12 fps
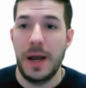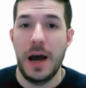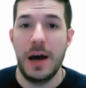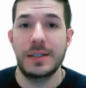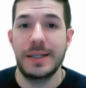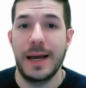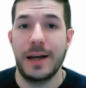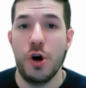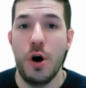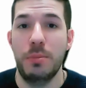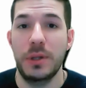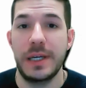How does that
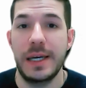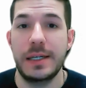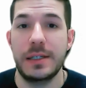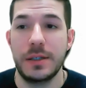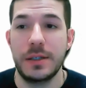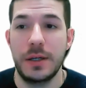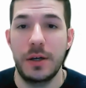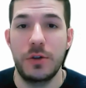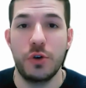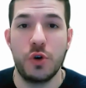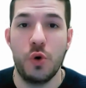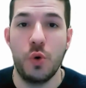complicate
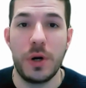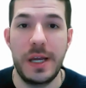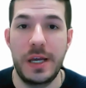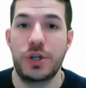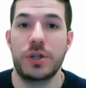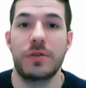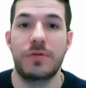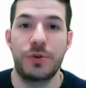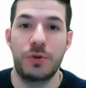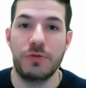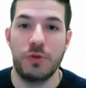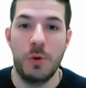the coordination of
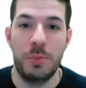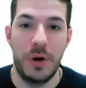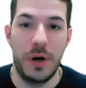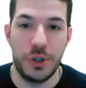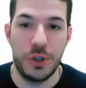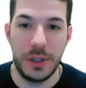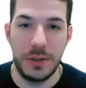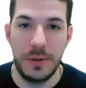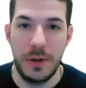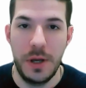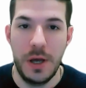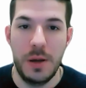the overall project?
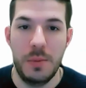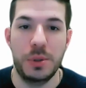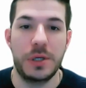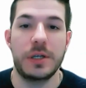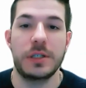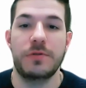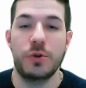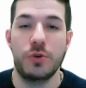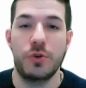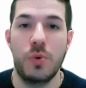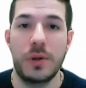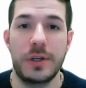Because if
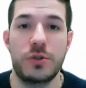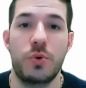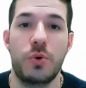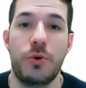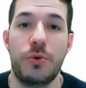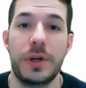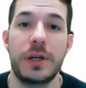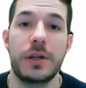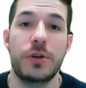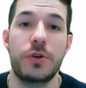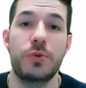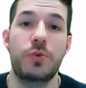you're the one that's ordering
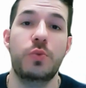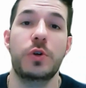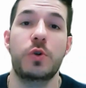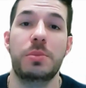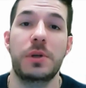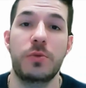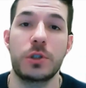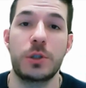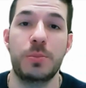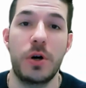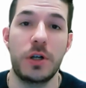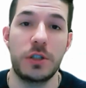it, you will be
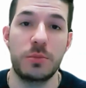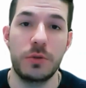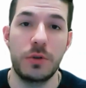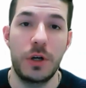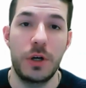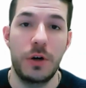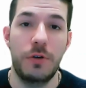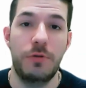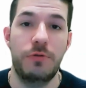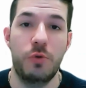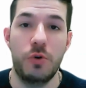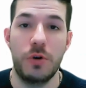responsible
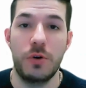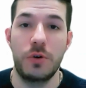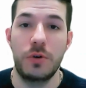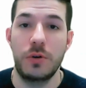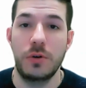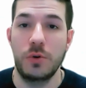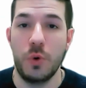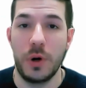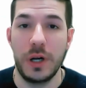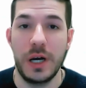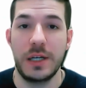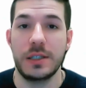for
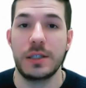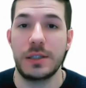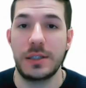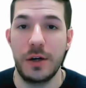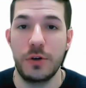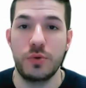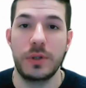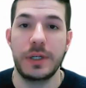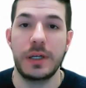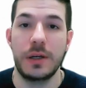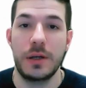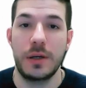organizing,
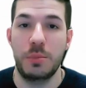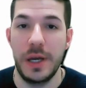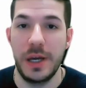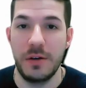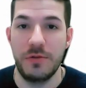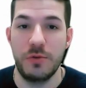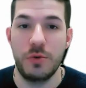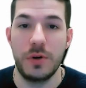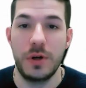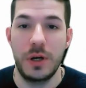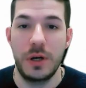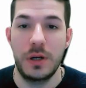scheduling, paying
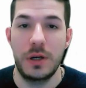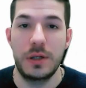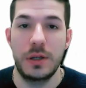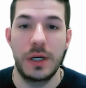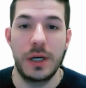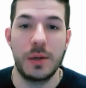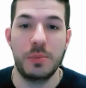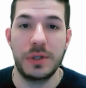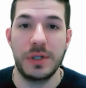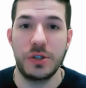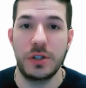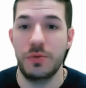for, and
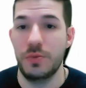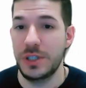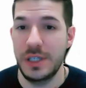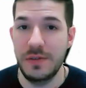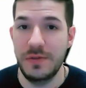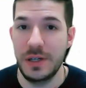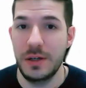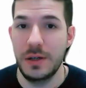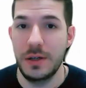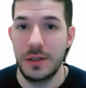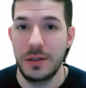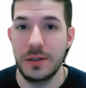potentially
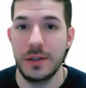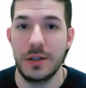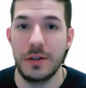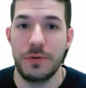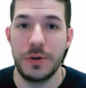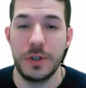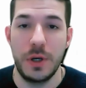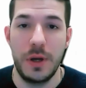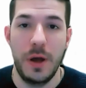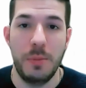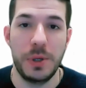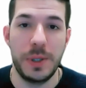receiving
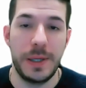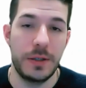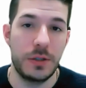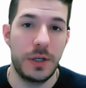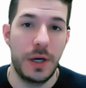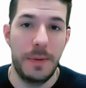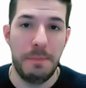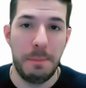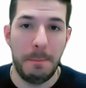deliveries, because